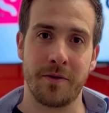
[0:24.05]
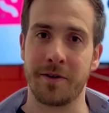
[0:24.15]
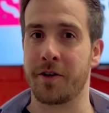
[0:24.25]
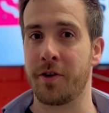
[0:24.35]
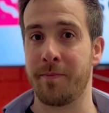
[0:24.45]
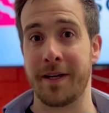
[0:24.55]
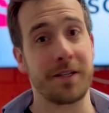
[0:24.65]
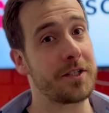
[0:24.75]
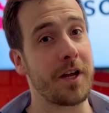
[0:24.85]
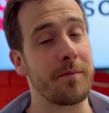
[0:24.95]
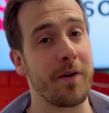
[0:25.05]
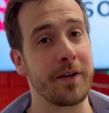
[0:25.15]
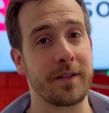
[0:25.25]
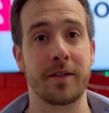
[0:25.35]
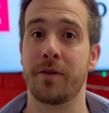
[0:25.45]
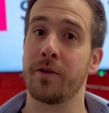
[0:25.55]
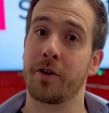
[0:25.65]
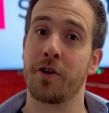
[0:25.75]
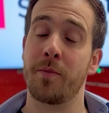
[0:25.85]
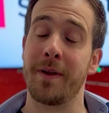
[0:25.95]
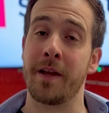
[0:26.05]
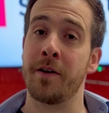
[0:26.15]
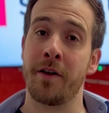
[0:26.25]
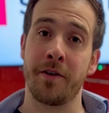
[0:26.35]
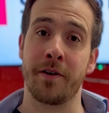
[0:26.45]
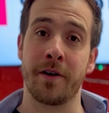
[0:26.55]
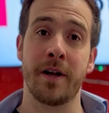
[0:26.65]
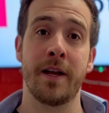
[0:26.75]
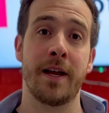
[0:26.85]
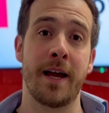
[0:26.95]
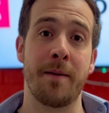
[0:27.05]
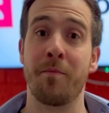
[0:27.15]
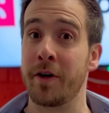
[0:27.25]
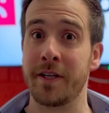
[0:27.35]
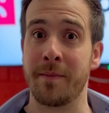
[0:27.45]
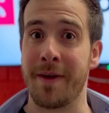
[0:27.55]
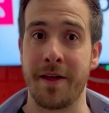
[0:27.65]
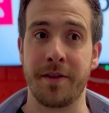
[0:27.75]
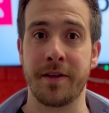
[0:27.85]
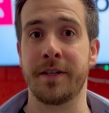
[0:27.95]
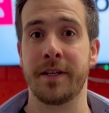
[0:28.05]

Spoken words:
or it could be a stud mount, or it could be another mounting method